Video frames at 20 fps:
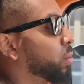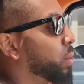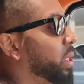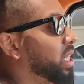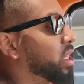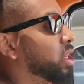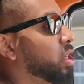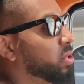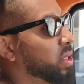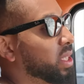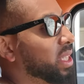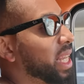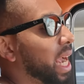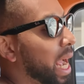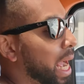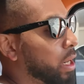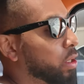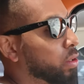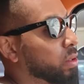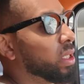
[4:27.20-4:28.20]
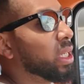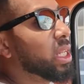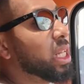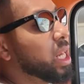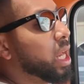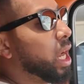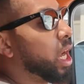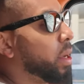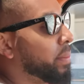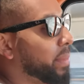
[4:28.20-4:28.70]
windows down,
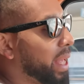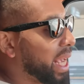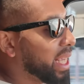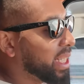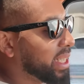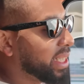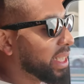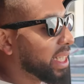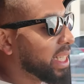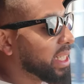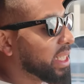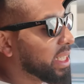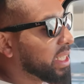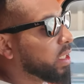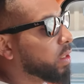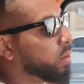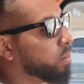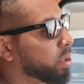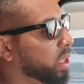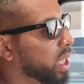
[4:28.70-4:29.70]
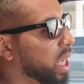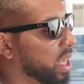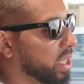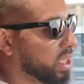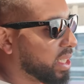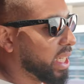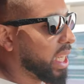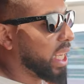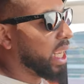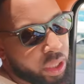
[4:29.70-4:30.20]
um, AC is still
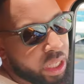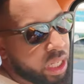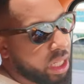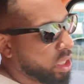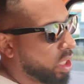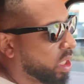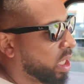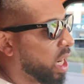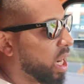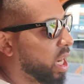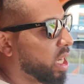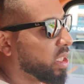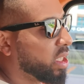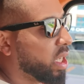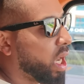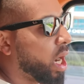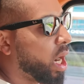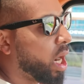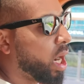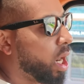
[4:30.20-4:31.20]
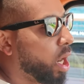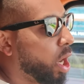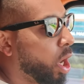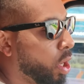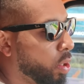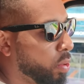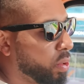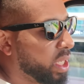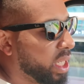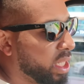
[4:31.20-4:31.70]
blasting. The cars are
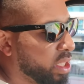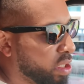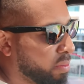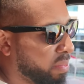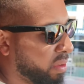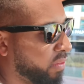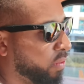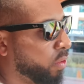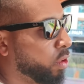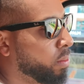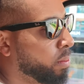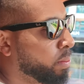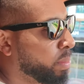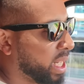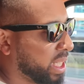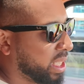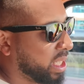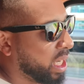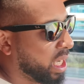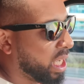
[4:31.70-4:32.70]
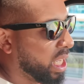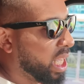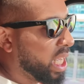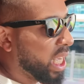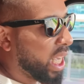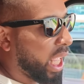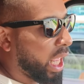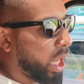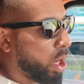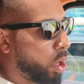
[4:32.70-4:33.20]
honed in to perform better
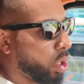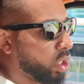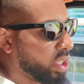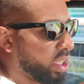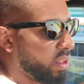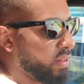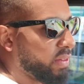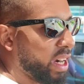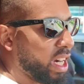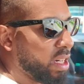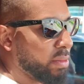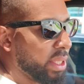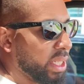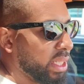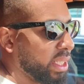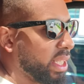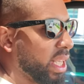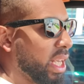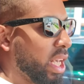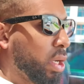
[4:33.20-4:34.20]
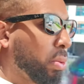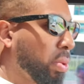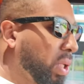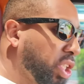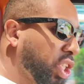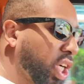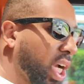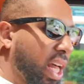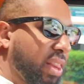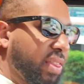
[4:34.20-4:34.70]
in hot environments
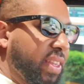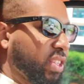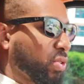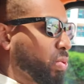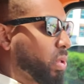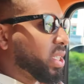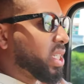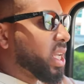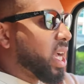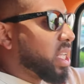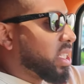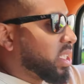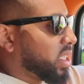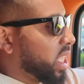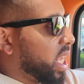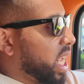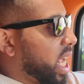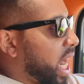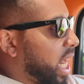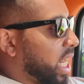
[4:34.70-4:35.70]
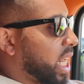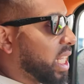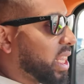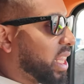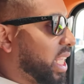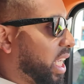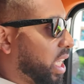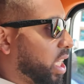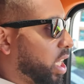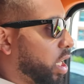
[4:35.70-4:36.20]
which uh, this one does. And I
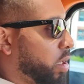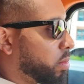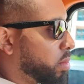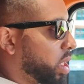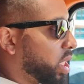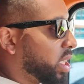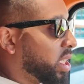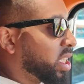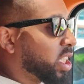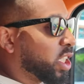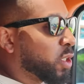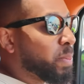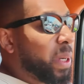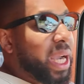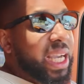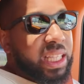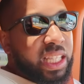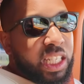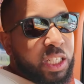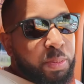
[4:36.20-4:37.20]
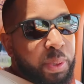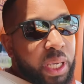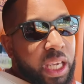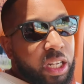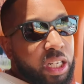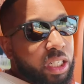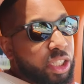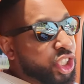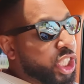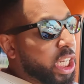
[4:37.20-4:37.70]
think, um, despite this
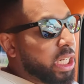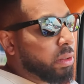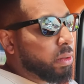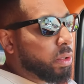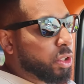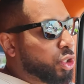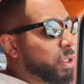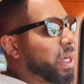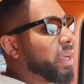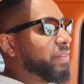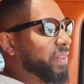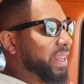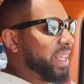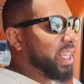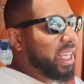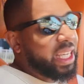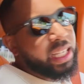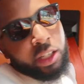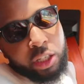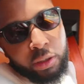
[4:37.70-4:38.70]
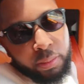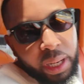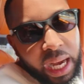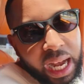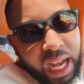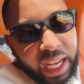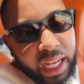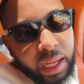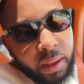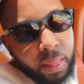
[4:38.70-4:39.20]
being general traffic in
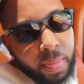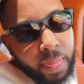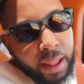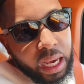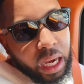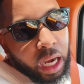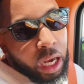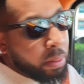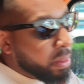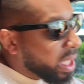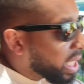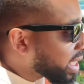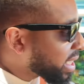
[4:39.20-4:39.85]
Dubai, um, it